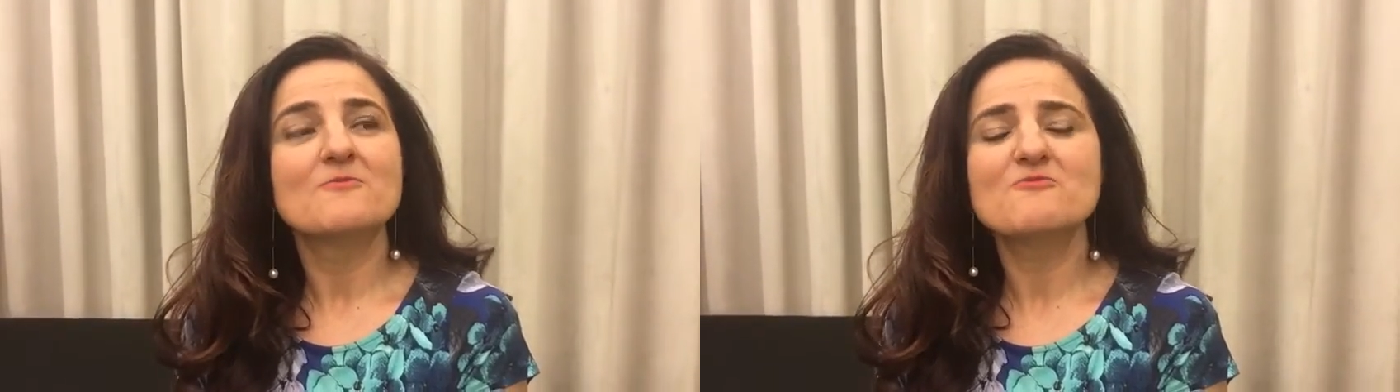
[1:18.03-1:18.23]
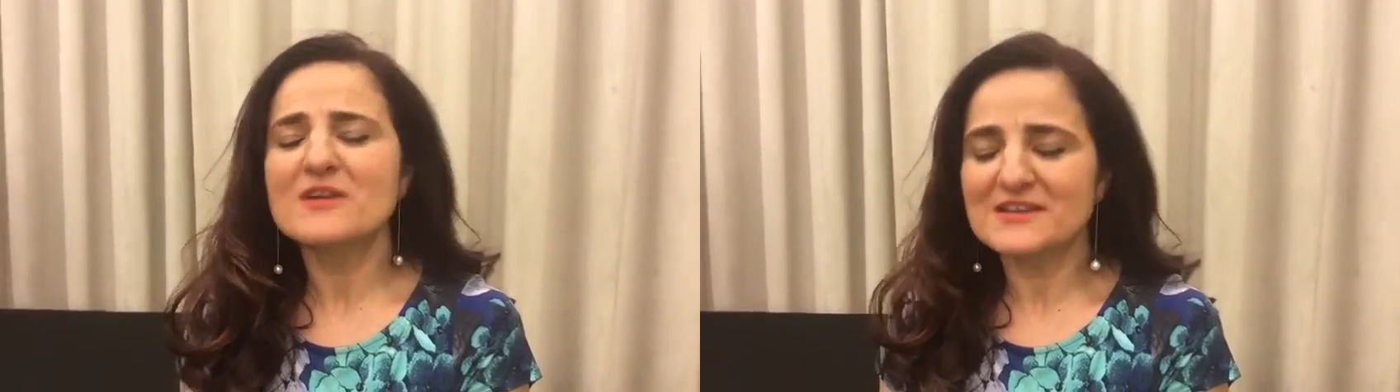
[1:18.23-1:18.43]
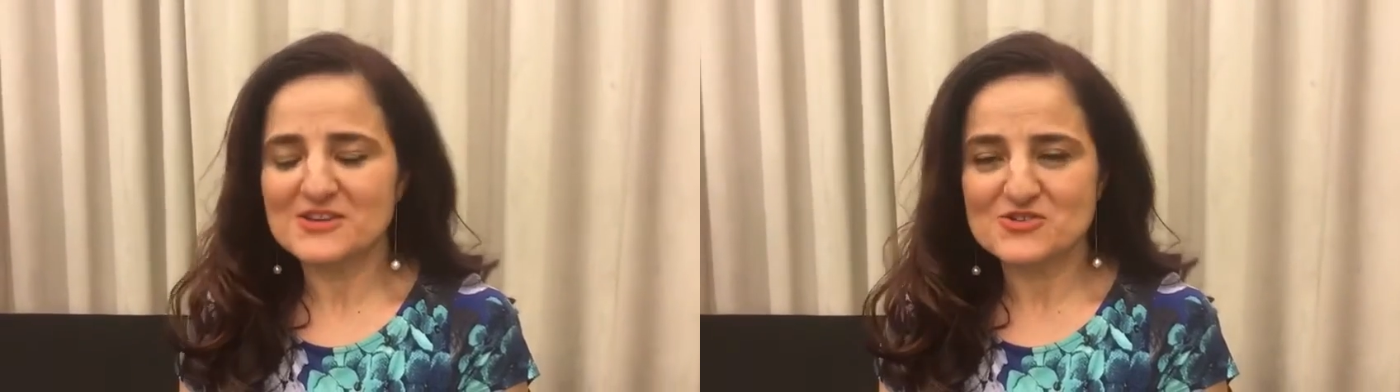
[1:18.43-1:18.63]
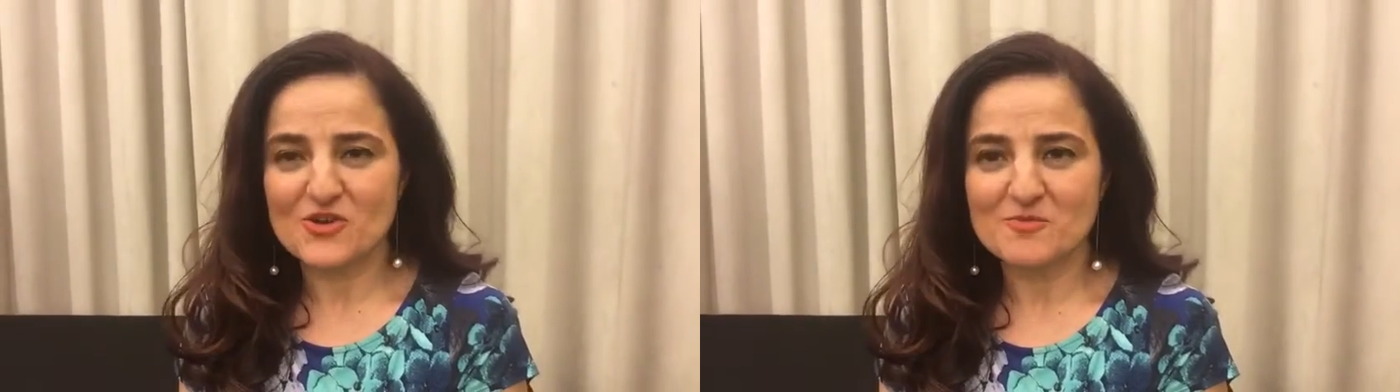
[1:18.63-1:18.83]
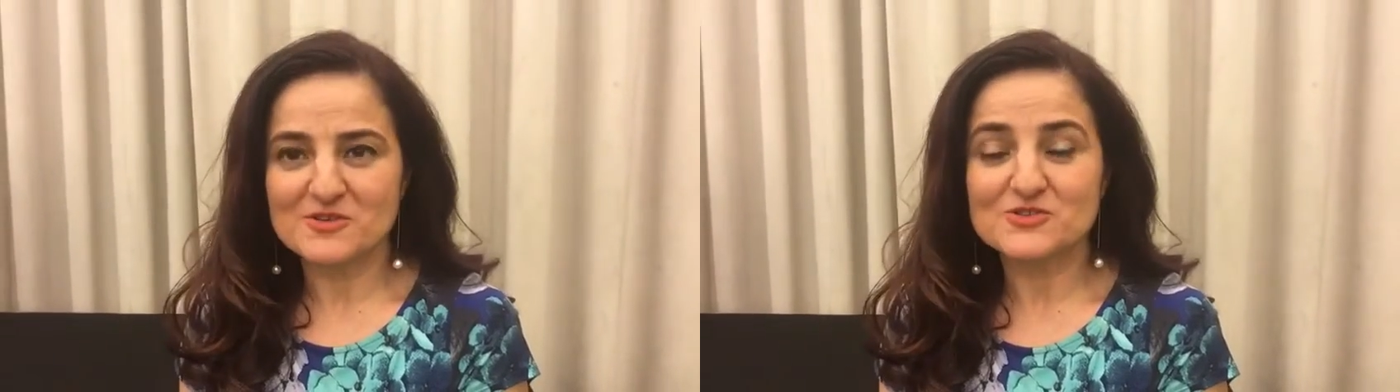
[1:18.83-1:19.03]
very
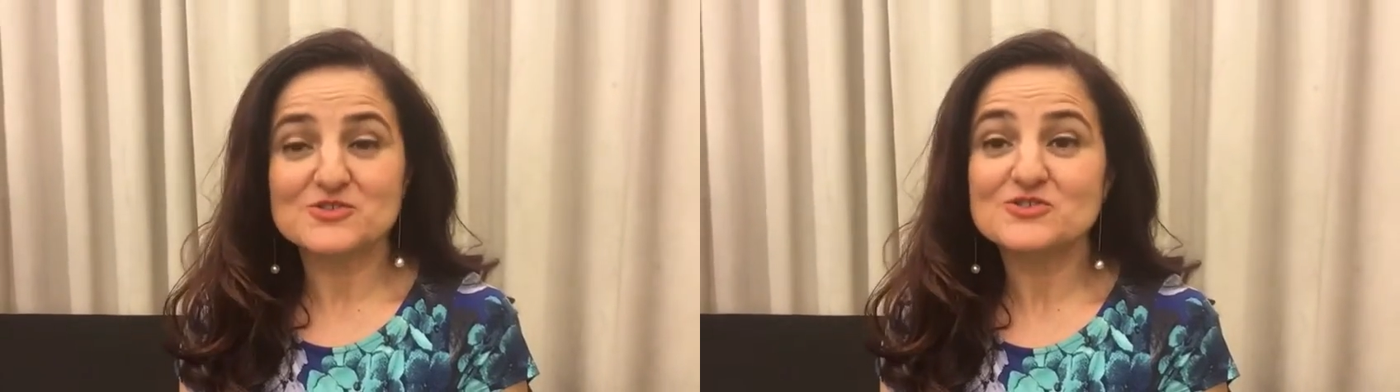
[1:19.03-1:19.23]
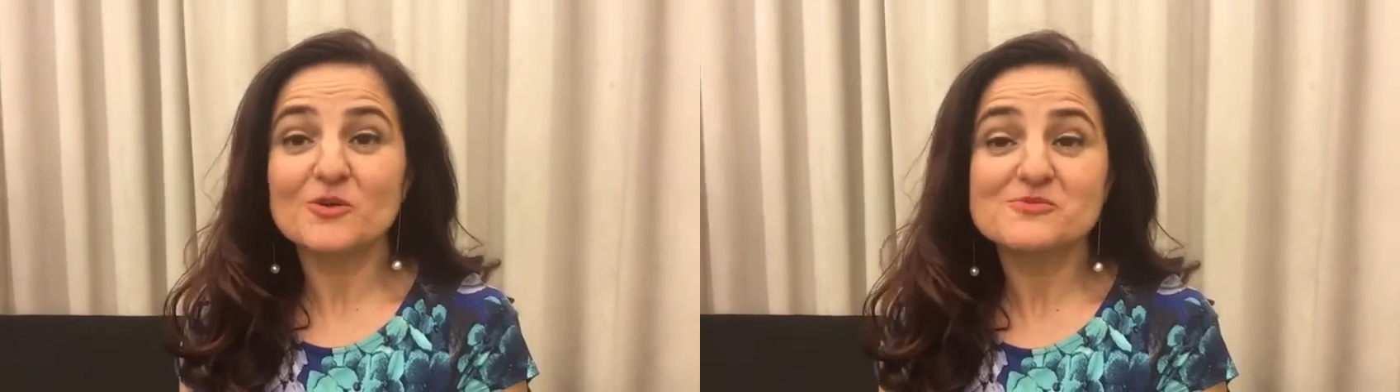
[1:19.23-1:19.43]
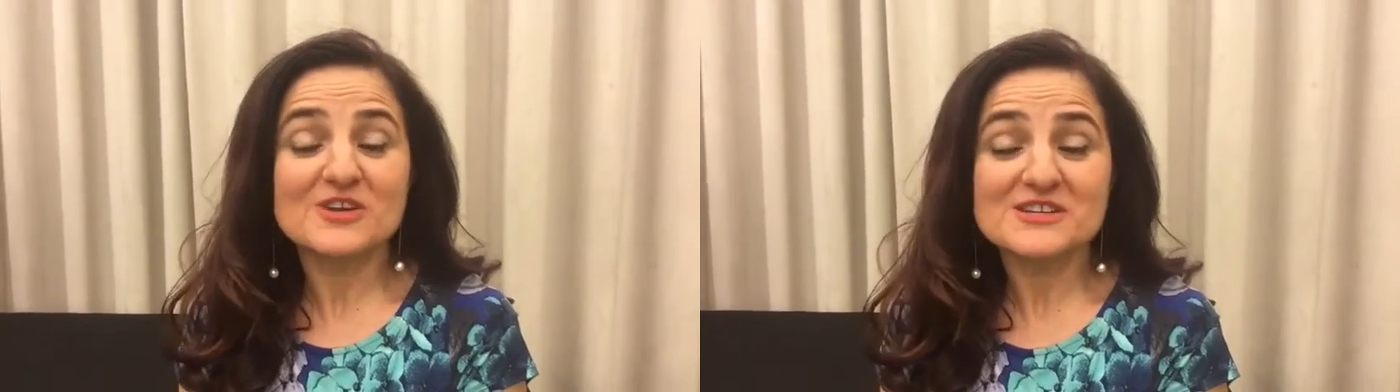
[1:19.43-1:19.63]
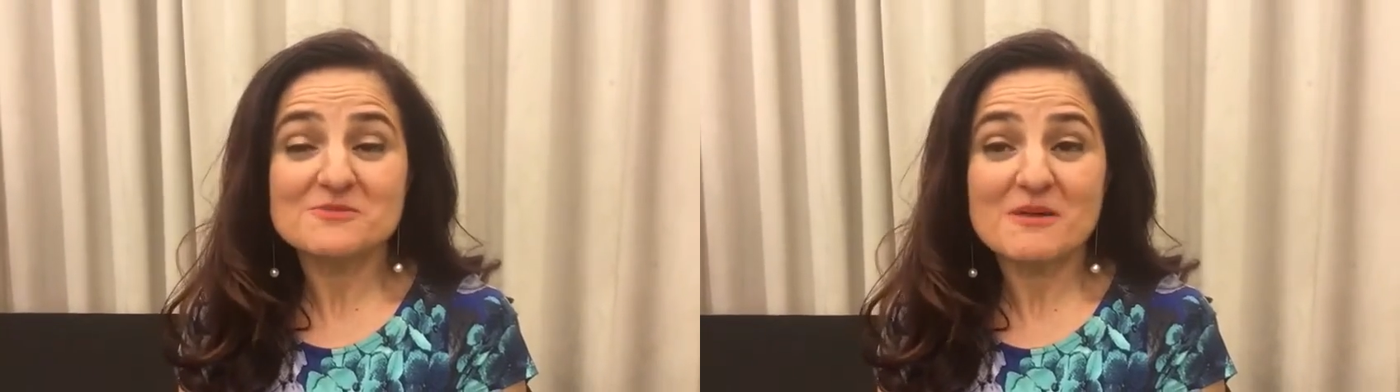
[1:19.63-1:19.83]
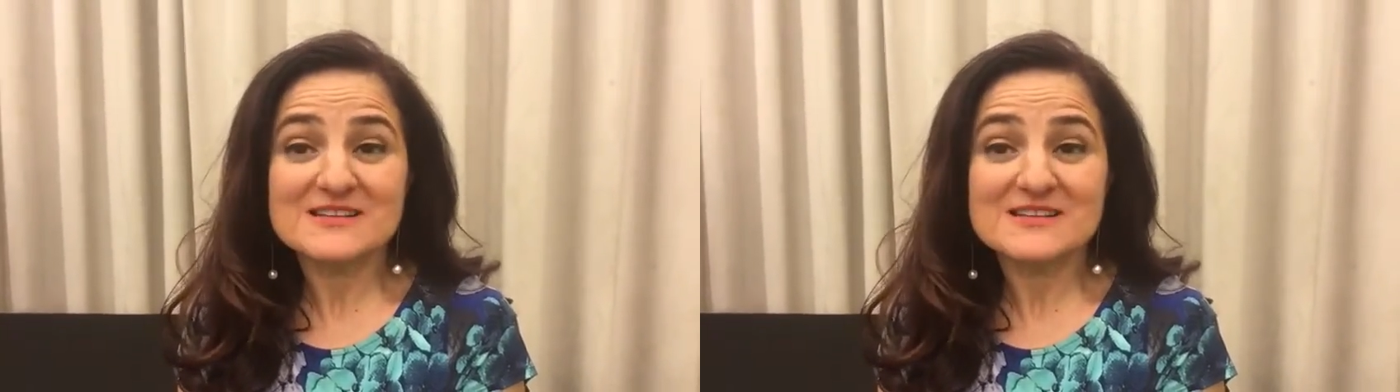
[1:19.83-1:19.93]
determined to stop judging